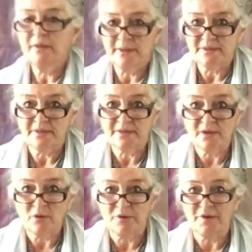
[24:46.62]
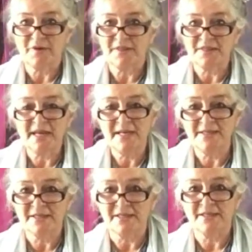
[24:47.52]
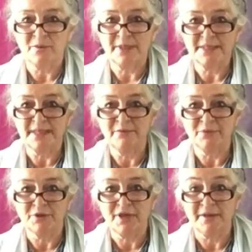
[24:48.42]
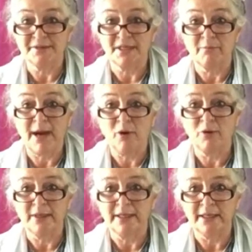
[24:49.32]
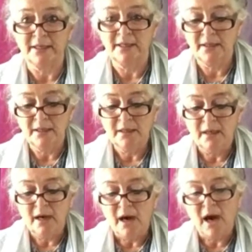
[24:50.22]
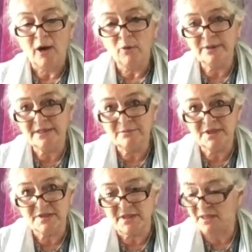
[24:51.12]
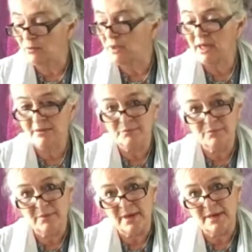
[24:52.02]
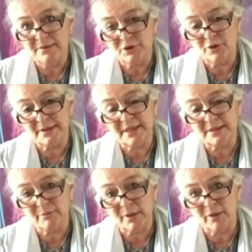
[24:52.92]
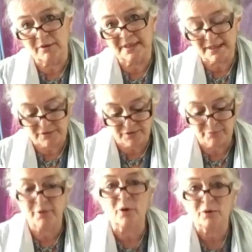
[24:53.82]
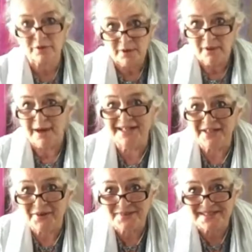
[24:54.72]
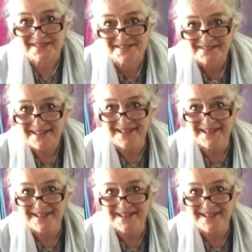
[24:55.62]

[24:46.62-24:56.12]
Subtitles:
That's the song that the snake sings when he's hypnotising Mowgli. I always seem to sing it when I'm trying to get a plant out of the pot, I notice.